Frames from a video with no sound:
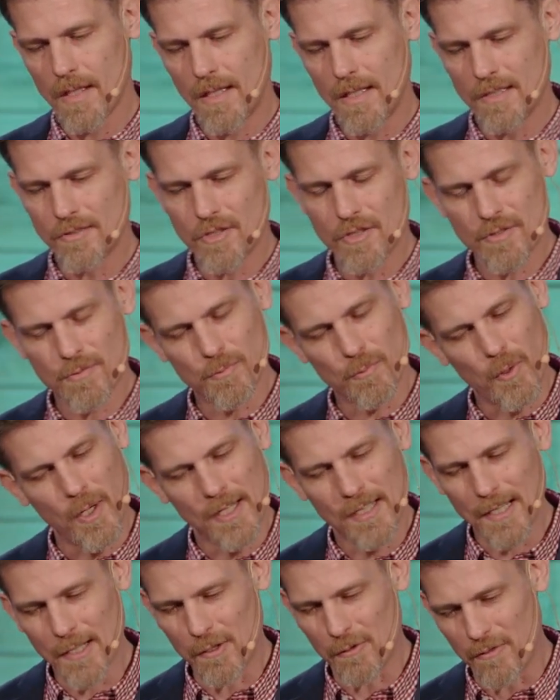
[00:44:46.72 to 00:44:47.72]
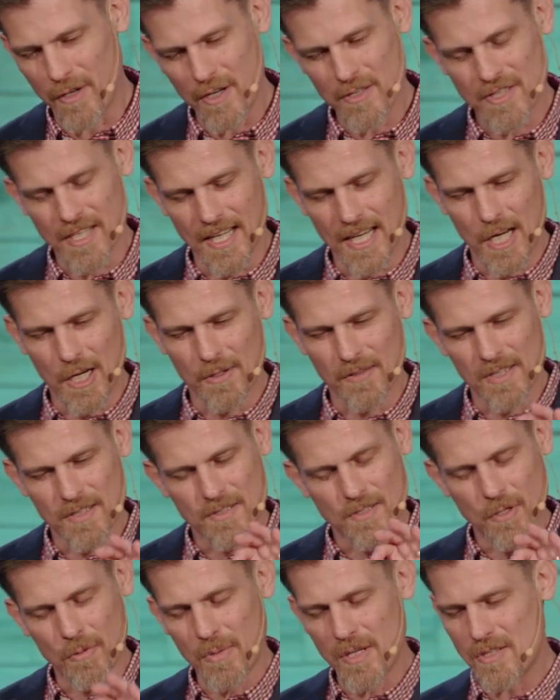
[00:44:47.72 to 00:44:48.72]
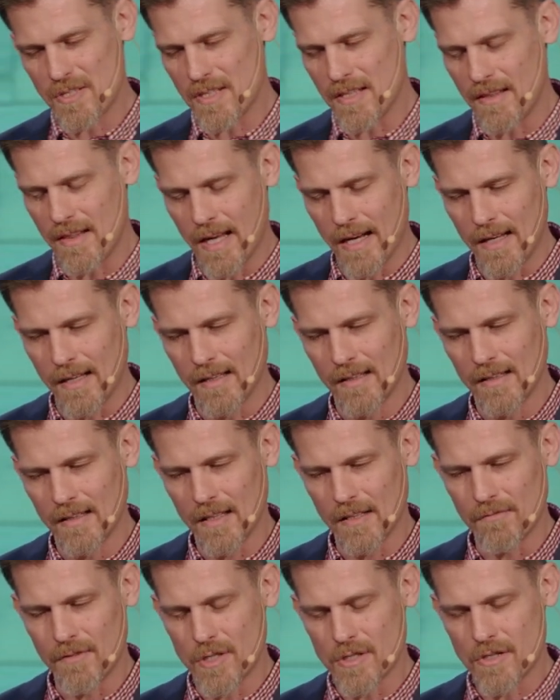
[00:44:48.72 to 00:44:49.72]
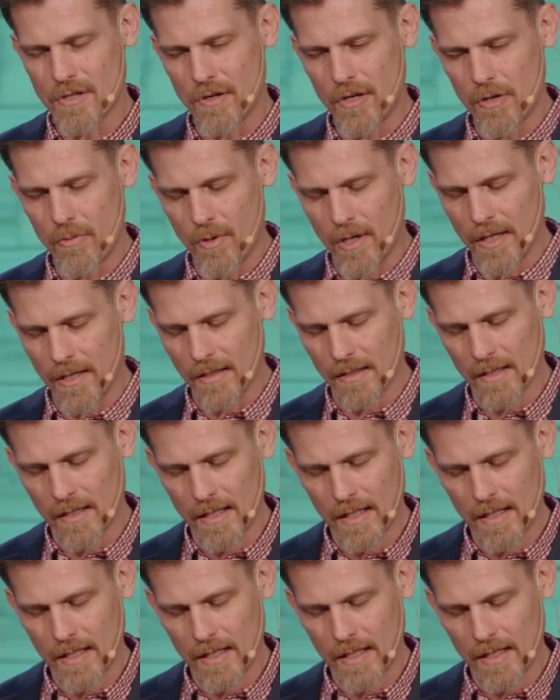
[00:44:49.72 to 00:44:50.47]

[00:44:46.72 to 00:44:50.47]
You know, just one little verse in here. There's so much in that in verse 31.